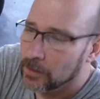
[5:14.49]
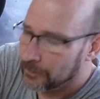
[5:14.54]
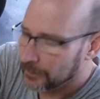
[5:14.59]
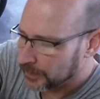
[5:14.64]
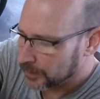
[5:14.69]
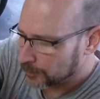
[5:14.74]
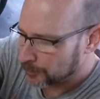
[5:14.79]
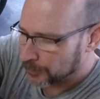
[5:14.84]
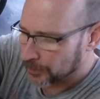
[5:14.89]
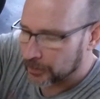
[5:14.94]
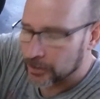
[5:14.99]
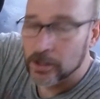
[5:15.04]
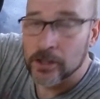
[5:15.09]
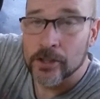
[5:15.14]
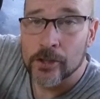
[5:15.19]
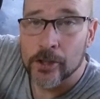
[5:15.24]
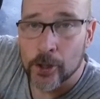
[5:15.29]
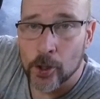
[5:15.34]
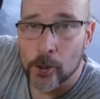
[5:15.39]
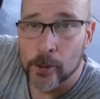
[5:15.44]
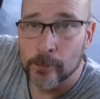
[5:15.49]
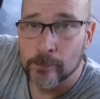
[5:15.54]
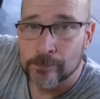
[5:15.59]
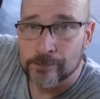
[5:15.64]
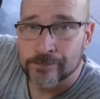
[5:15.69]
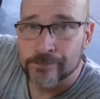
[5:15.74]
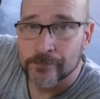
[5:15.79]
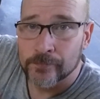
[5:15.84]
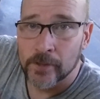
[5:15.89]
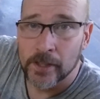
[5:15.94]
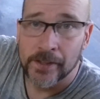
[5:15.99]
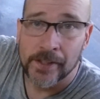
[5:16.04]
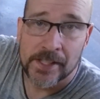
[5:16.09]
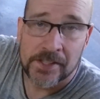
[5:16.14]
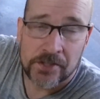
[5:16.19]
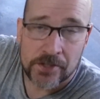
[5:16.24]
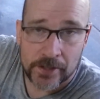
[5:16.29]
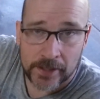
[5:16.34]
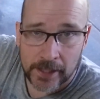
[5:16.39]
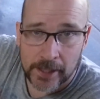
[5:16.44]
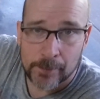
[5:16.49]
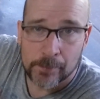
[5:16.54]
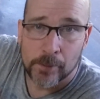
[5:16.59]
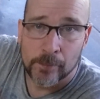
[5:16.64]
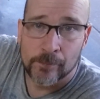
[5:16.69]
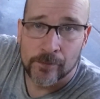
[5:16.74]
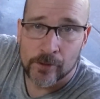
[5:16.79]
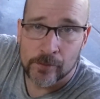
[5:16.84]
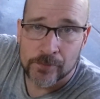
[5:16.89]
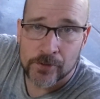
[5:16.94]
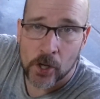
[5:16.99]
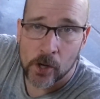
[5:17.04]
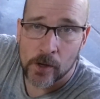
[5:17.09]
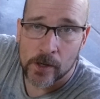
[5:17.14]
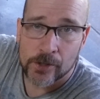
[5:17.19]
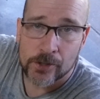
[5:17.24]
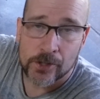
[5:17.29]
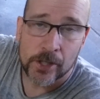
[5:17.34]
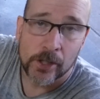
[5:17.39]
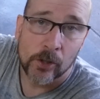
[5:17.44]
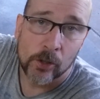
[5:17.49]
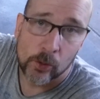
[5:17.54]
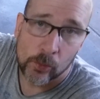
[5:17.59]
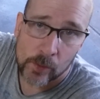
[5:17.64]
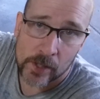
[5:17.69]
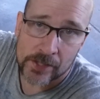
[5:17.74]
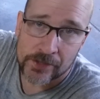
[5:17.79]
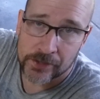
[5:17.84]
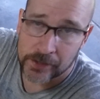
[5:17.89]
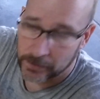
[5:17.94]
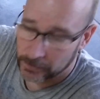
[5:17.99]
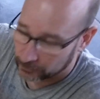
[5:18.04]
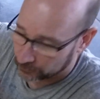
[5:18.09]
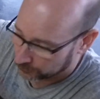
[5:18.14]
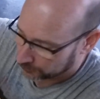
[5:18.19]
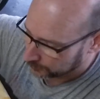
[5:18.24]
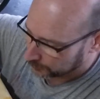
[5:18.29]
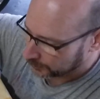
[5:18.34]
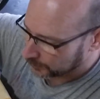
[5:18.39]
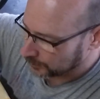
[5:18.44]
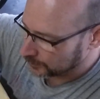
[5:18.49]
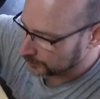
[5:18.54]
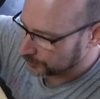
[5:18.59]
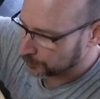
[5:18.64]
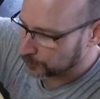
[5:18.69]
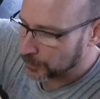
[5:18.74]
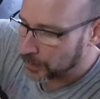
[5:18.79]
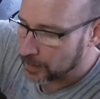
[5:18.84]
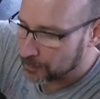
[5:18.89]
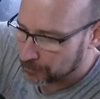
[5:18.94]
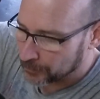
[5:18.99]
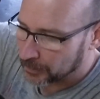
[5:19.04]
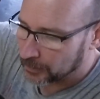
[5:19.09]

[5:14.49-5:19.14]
Then I'm going to clear coat them, and that's to keep them from tarnishing or rusting, because pot